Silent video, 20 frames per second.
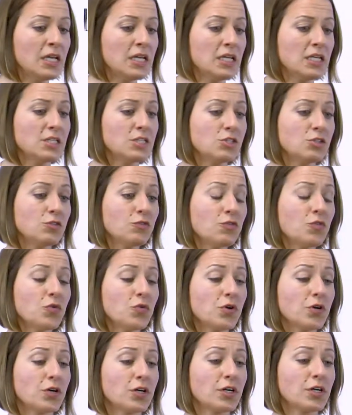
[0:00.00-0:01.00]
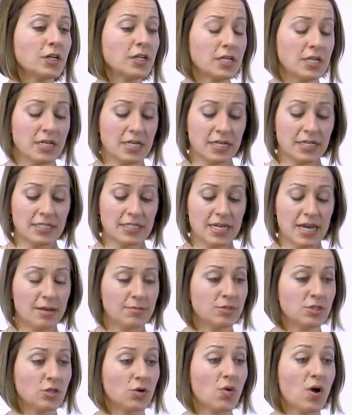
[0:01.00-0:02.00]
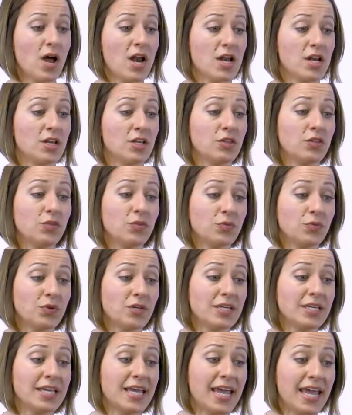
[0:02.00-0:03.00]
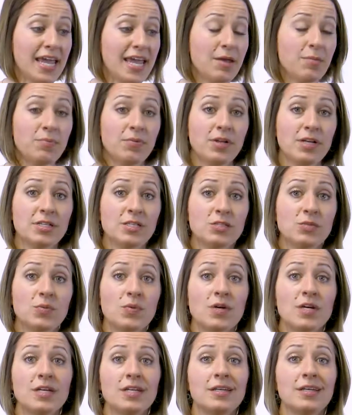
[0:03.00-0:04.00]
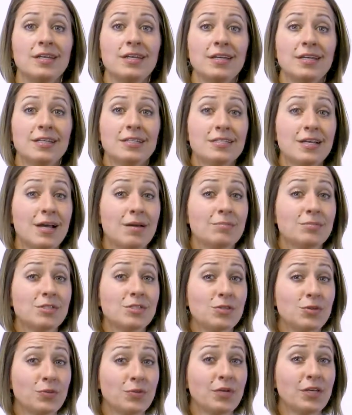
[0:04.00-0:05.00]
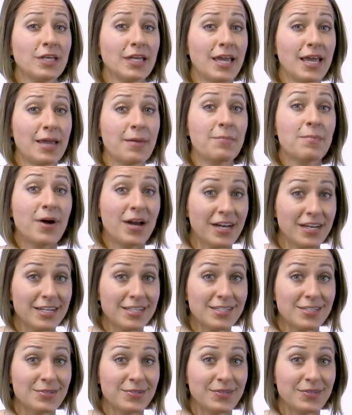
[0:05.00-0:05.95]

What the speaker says: is 4 times the quantity 3k plus 1 times 3k minus